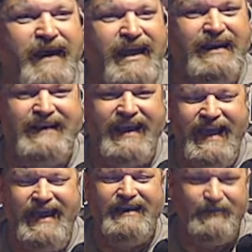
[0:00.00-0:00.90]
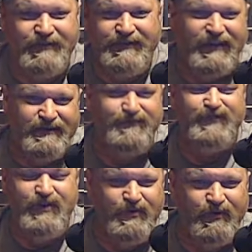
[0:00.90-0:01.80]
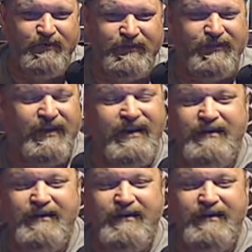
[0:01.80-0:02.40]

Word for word: man? Candles infused.